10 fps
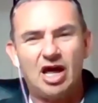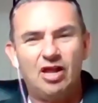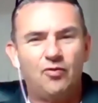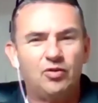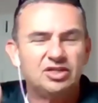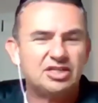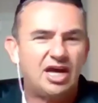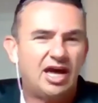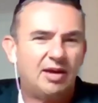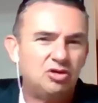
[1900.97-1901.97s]
California
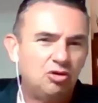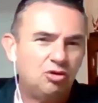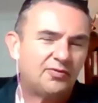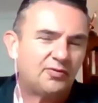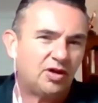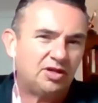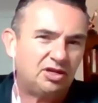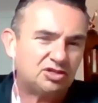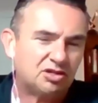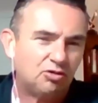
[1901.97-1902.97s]
time, noon if you're on the
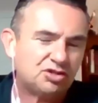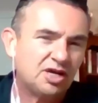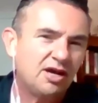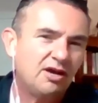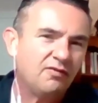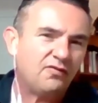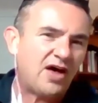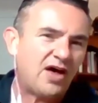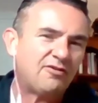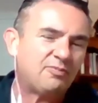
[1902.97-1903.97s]
East Coast,
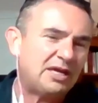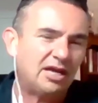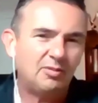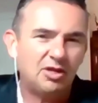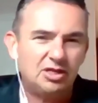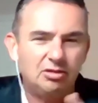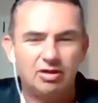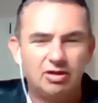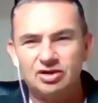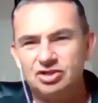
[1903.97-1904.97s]
5 p.m. in
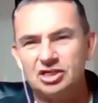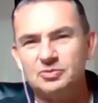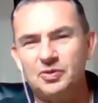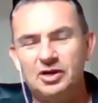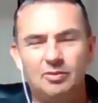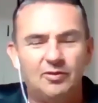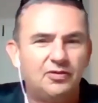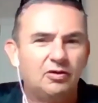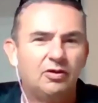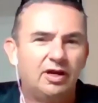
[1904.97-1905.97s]
the UK, 6 p.m.
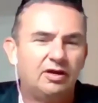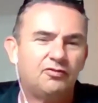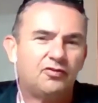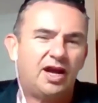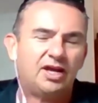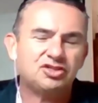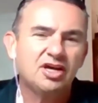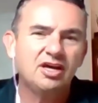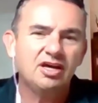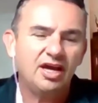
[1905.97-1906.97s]
if you're in France.